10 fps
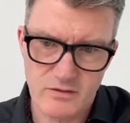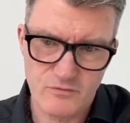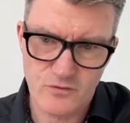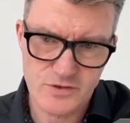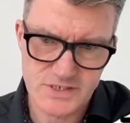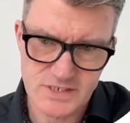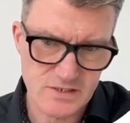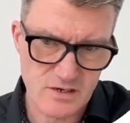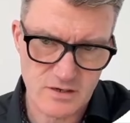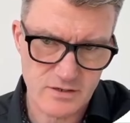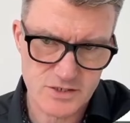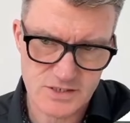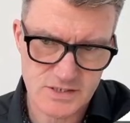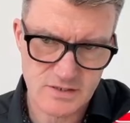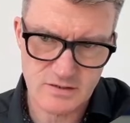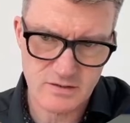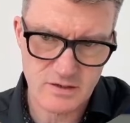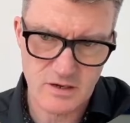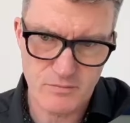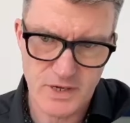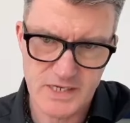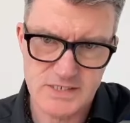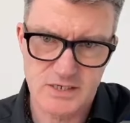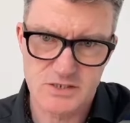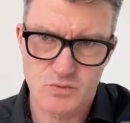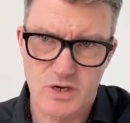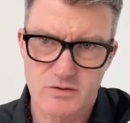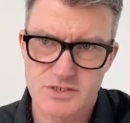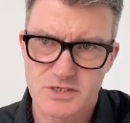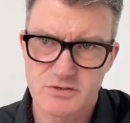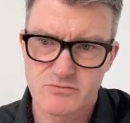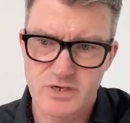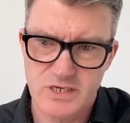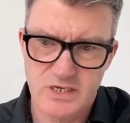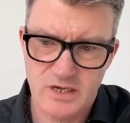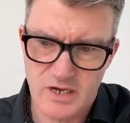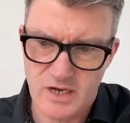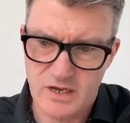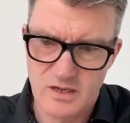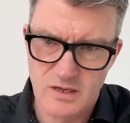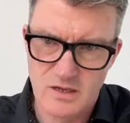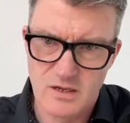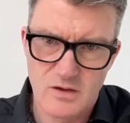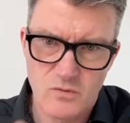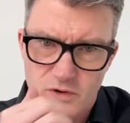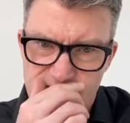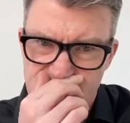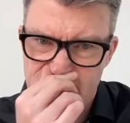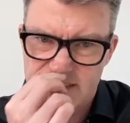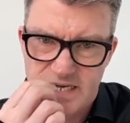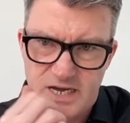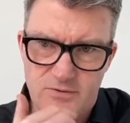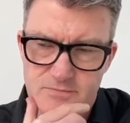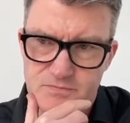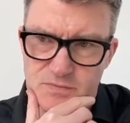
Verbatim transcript: voices are just amazing as well. So you really uh, want to check this out.